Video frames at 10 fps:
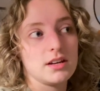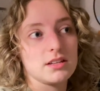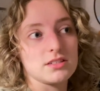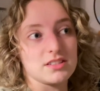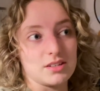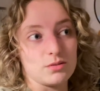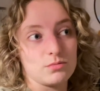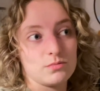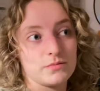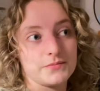So
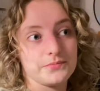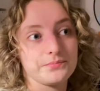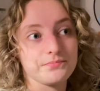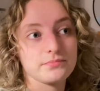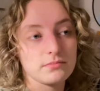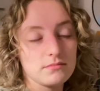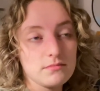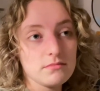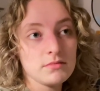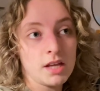
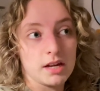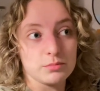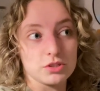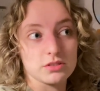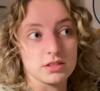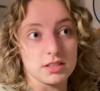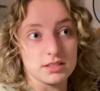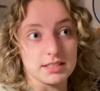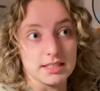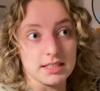I'm just gonna
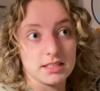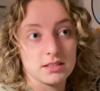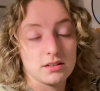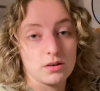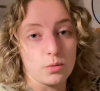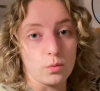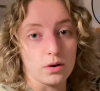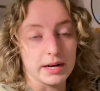see what